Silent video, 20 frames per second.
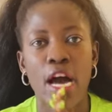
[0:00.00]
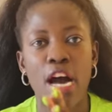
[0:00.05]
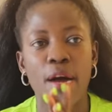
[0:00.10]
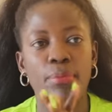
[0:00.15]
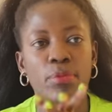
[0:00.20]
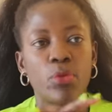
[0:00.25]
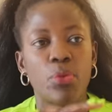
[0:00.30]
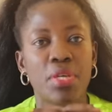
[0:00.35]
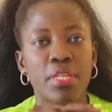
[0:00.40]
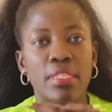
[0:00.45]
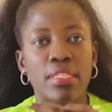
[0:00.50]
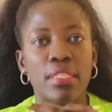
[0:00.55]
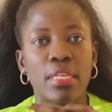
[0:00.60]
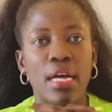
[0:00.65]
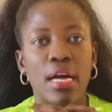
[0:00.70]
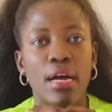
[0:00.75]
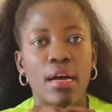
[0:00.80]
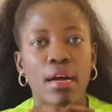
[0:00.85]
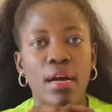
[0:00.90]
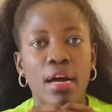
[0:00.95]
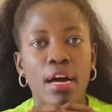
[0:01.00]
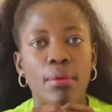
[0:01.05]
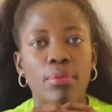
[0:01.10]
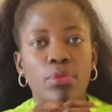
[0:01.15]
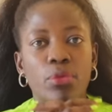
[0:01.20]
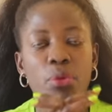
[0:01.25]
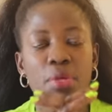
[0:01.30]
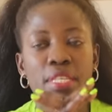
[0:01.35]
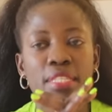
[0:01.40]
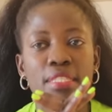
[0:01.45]
I'm
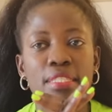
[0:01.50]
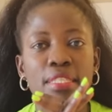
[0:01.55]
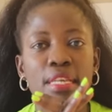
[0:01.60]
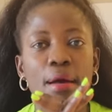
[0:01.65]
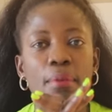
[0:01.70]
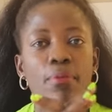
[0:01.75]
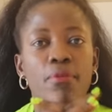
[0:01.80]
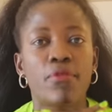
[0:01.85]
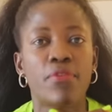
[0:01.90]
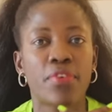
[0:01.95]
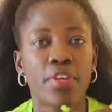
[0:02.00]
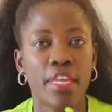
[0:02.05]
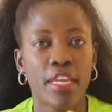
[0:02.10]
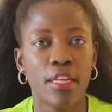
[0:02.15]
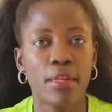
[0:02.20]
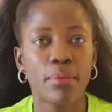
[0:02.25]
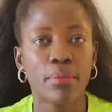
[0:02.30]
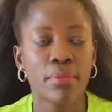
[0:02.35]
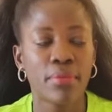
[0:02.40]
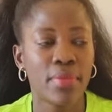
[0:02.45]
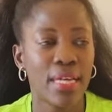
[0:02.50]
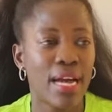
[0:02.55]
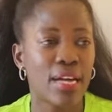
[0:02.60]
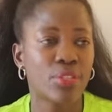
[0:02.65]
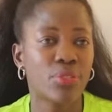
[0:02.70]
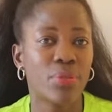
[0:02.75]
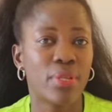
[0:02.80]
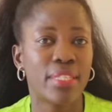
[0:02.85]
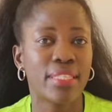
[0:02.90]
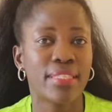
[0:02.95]
doing some film.
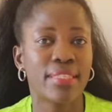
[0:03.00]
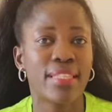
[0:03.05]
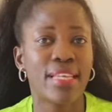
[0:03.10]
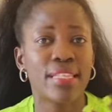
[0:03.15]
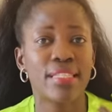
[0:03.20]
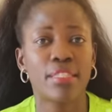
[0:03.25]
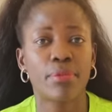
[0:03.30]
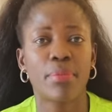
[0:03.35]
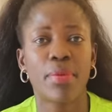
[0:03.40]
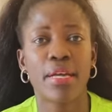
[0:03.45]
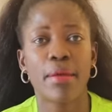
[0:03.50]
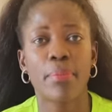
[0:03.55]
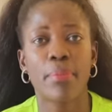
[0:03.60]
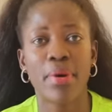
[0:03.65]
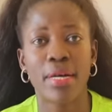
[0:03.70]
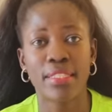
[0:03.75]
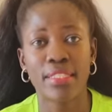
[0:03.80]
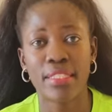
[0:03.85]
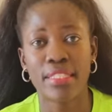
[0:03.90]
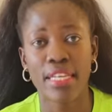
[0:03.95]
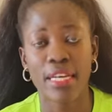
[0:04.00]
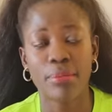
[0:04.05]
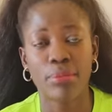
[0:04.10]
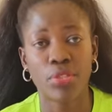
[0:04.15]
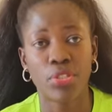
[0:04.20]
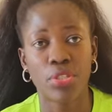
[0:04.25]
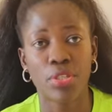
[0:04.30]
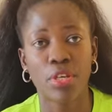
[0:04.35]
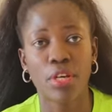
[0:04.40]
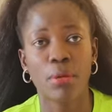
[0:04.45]
Actually, that's my
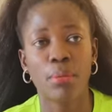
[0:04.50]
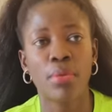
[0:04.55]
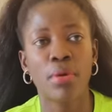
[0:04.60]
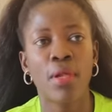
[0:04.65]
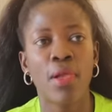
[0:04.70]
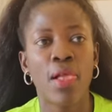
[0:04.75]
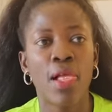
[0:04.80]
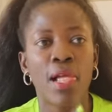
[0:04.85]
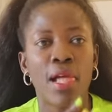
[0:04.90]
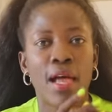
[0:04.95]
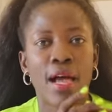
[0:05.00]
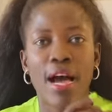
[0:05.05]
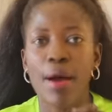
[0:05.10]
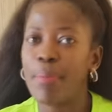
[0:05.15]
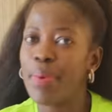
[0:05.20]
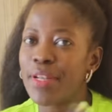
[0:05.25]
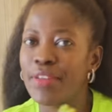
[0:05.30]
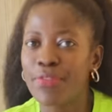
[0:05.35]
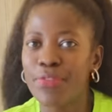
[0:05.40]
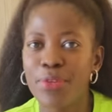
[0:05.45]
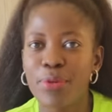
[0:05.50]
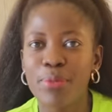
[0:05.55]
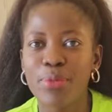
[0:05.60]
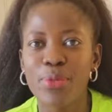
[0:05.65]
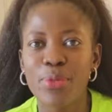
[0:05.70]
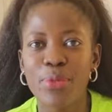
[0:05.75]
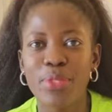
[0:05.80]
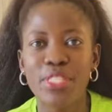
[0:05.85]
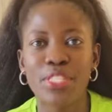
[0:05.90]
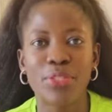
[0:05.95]
part-time job, apart
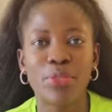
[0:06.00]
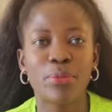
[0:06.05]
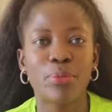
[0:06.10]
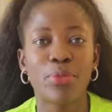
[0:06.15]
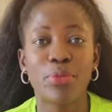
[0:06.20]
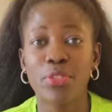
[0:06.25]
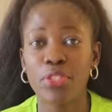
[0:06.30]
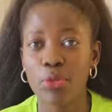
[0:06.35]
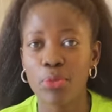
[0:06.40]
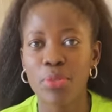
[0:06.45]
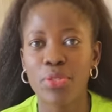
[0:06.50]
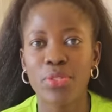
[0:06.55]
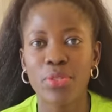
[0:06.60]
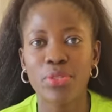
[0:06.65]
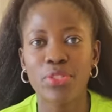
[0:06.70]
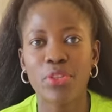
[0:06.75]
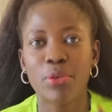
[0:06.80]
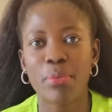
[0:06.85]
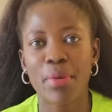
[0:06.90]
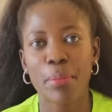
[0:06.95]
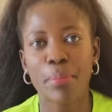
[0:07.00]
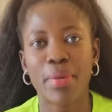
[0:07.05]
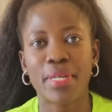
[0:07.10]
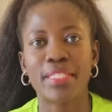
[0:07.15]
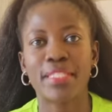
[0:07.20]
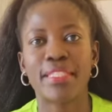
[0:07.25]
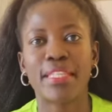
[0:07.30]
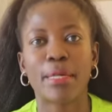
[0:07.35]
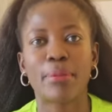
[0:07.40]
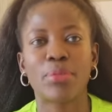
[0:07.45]
from YouTube. YouTube is also my
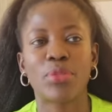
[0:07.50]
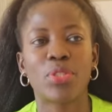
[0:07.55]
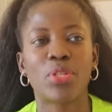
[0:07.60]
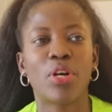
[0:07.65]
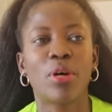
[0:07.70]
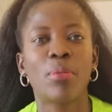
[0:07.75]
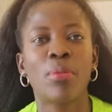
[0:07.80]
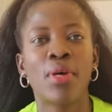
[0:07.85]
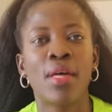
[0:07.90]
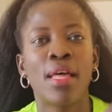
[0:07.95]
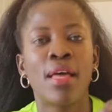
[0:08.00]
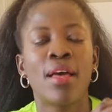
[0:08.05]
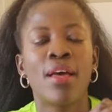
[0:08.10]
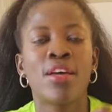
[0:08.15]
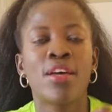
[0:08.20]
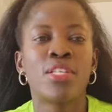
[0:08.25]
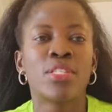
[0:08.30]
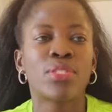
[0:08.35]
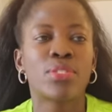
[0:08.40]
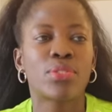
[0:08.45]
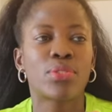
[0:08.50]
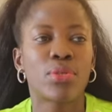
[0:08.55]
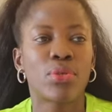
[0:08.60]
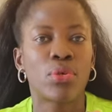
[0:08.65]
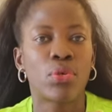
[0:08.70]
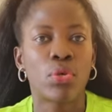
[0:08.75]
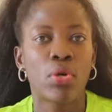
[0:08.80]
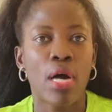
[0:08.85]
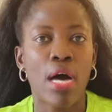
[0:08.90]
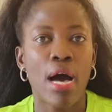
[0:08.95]
part-time job.
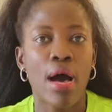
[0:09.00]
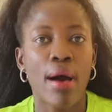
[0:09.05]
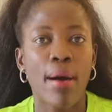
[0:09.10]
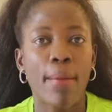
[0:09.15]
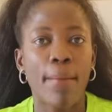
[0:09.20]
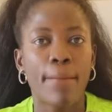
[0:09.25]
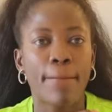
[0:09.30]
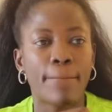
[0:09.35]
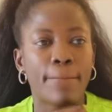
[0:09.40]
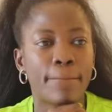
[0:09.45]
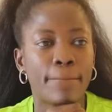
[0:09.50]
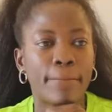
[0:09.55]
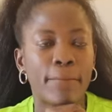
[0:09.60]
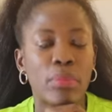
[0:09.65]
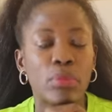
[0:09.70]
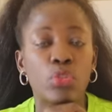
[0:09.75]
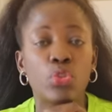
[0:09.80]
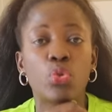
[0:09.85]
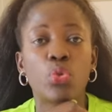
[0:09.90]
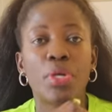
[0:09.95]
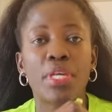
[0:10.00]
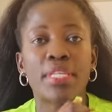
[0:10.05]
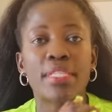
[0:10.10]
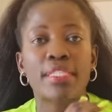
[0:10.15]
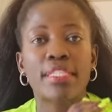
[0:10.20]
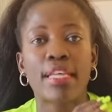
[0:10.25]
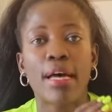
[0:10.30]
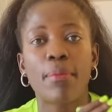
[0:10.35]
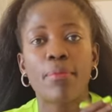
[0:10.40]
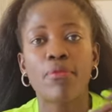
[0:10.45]
So I'm doing
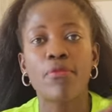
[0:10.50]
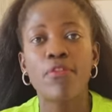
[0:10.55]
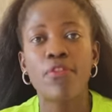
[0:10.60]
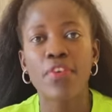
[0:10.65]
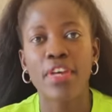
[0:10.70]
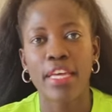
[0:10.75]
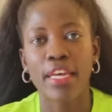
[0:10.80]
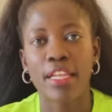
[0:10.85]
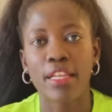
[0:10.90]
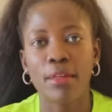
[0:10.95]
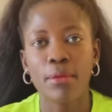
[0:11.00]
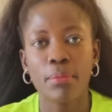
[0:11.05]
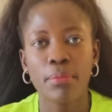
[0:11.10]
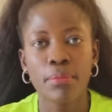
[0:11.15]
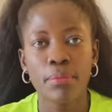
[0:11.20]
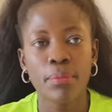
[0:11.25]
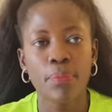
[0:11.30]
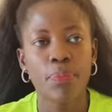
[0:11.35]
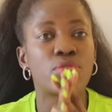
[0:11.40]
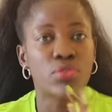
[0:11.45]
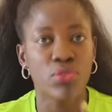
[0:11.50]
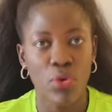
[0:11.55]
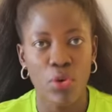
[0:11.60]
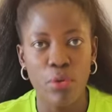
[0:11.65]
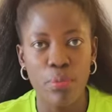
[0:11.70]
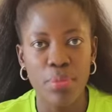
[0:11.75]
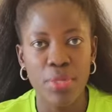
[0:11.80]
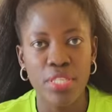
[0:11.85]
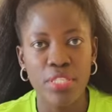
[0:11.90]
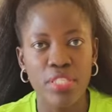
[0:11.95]
some film,
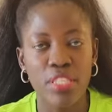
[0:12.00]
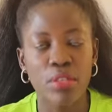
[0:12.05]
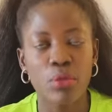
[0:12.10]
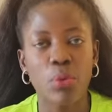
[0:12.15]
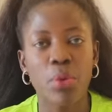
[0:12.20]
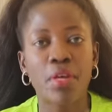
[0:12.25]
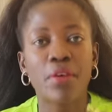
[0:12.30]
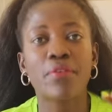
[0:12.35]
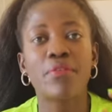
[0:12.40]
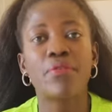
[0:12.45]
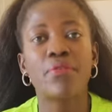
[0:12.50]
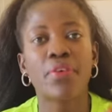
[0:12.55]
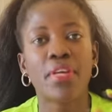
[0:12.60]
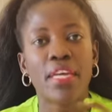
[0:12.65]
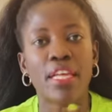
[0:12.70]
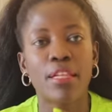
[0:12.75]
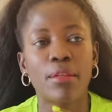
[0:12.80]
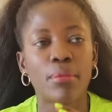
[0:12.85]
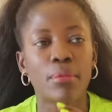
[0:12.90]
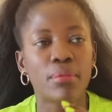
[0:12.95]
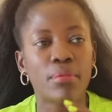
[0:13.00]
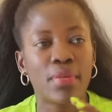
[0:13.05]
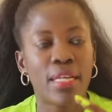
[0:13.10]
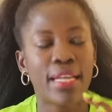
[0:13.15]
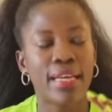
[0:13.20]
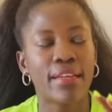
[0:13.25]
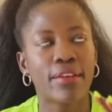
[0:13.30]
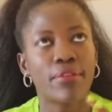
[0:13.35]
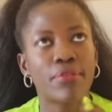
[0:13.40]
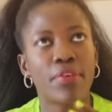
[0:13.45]
so busy doing film.
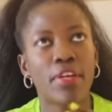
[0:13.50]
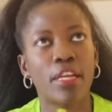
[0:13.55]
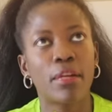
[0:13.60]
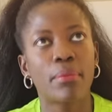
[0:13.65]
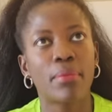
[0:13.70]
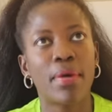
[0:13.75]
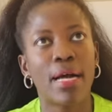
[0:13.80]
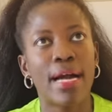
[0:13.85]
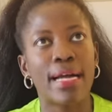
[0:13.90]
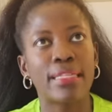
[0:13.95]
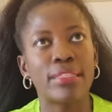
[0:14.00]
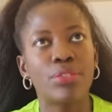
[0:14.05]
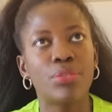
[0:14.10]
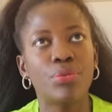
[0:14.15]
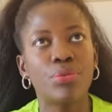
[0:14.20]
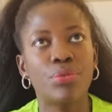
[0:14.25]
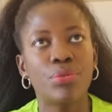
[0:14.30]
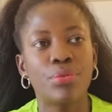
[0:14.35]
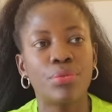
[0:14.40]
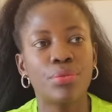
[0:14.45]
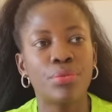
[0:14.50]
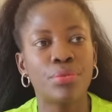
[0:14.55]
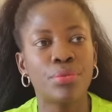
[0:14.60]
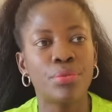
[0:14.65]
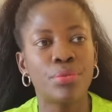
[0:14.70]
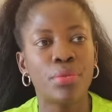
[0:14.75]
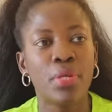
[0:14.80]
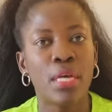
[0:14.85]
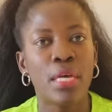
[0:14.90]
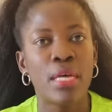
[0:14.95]
Like film, I
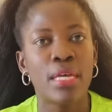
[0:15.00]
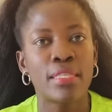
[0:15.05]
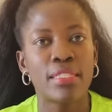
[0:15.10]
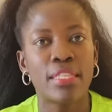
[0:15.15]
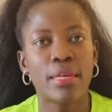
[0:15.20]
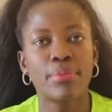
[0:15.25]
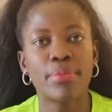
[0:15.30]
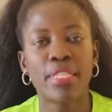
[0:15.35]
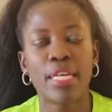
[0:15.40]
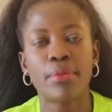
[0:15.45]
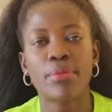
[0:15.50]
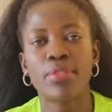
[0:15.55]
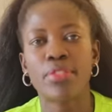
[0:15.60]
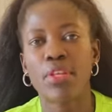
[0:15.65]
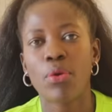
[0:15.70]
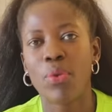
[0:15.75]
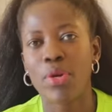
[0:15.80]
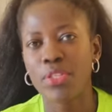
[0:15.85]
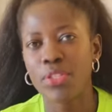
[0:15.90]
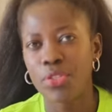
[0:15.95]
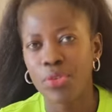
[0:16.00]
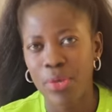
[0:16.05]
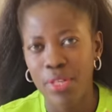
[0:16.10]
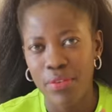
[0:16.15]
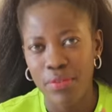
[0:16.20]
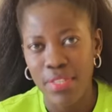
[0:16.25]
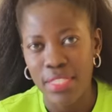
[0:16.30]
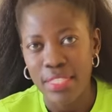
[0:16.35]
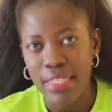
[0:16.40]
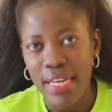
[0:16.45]
do, sometimes they want to
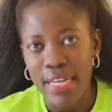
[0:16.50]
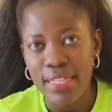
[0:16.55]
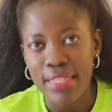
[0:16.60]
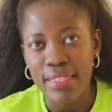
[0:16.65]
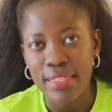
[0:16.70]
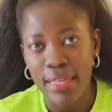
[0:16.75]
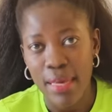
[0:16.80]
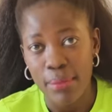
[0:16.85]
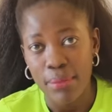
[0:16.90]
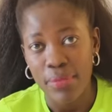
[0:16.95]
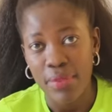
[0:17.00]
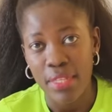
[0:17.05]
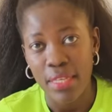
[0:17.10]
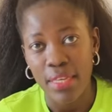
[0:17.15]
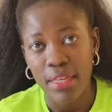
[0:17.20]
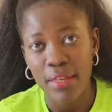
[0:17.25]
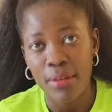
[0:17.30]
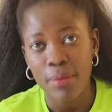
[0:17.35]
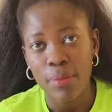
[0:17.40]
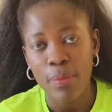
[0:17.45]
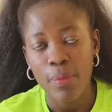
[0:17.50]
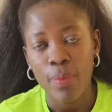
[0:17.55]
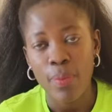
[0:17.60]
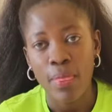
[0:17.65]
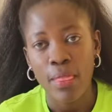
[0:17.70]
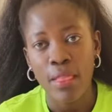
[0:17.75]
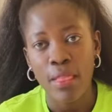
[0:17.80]
advertise something,